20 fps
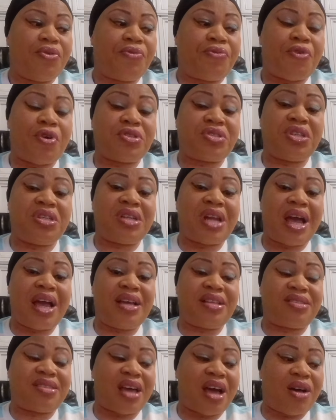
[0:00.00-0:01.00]

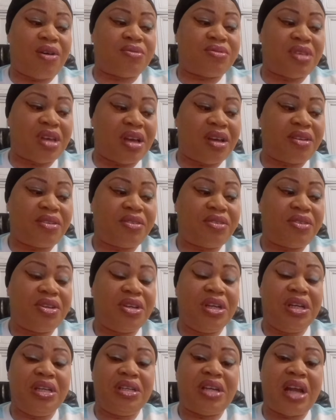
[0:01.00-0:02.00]

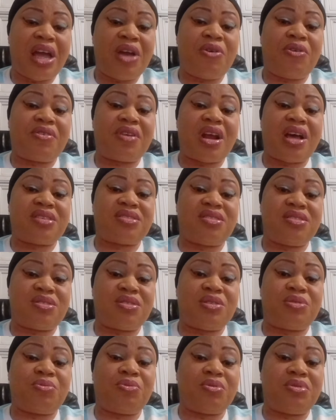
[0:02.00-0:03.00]

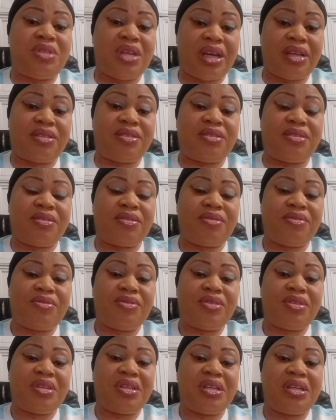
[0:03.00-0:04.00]
49,962 deaths.
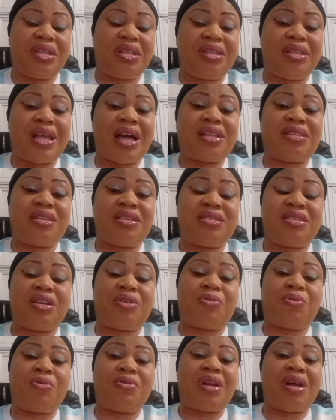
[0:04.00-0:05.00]
That is the
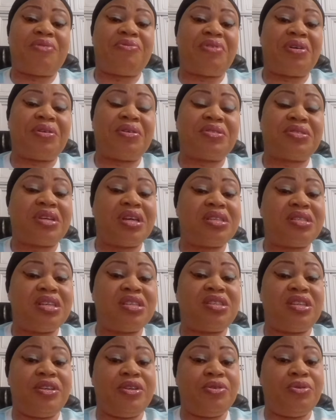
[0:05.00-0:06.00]
coronavirus
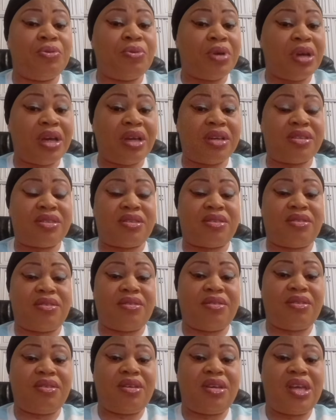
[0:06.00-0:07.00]
cases in U.S.
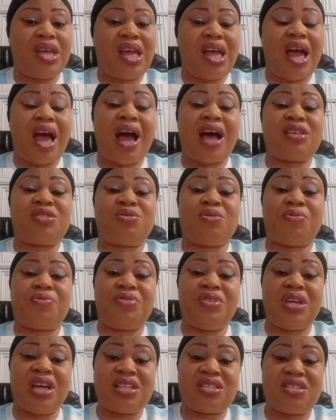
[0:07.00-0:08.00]
as of
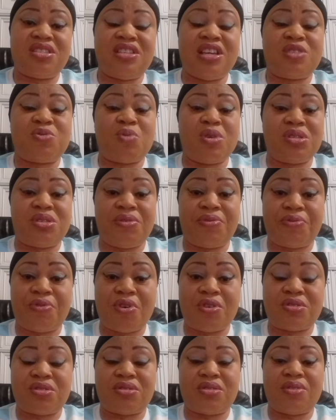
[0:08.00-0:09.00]
yesterday,
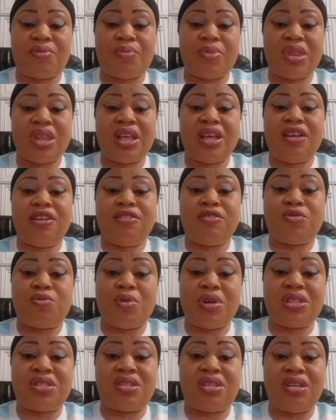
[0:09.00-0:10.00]
24th,
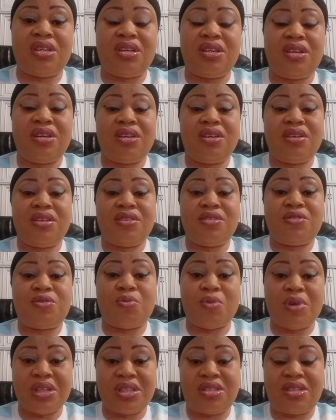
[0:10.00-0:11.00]

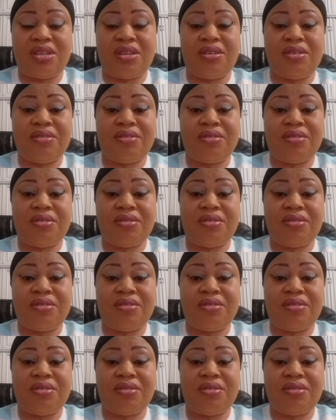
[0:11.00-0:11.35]
24th